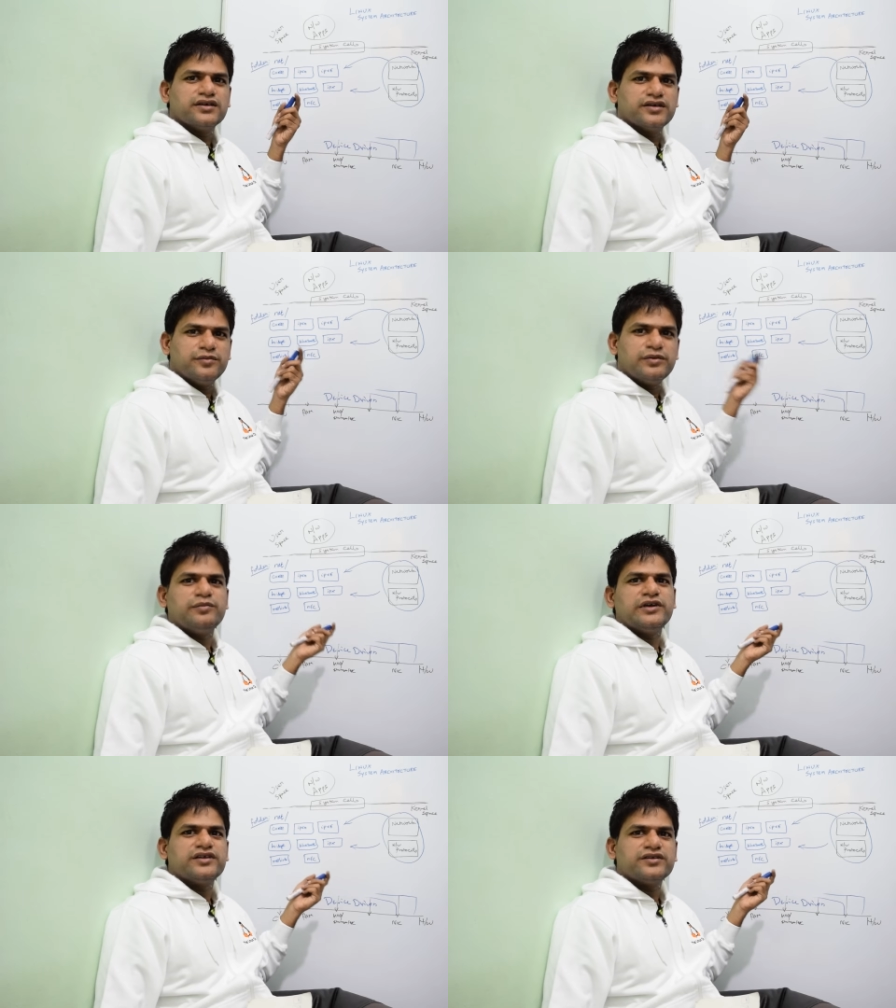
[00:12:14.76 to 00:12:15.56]

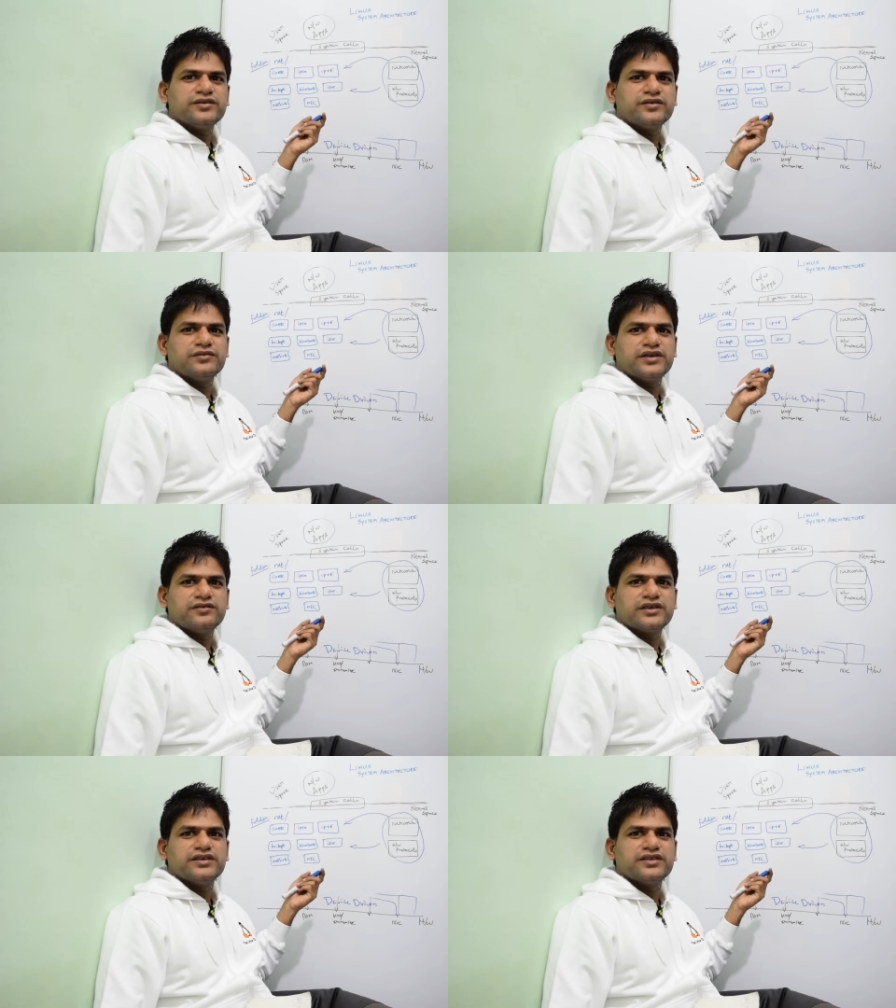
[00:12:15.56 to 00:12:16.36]
implementation of
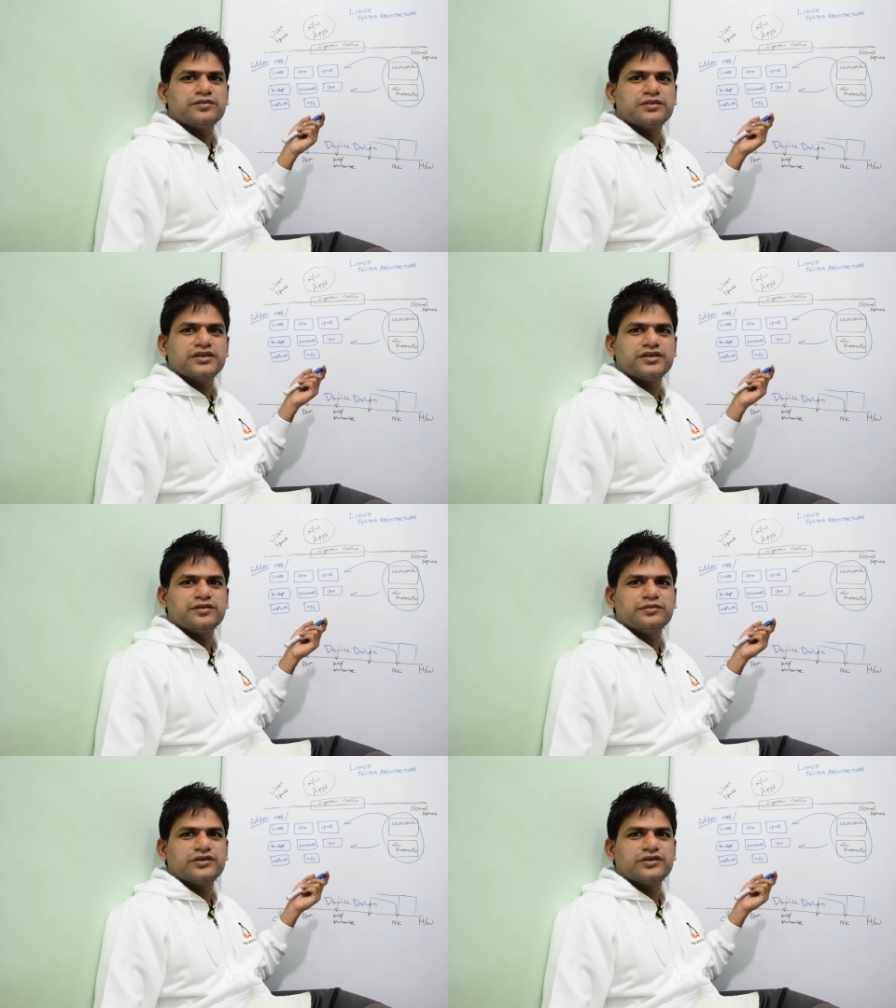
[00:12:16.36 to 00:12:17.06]
networking subsystem,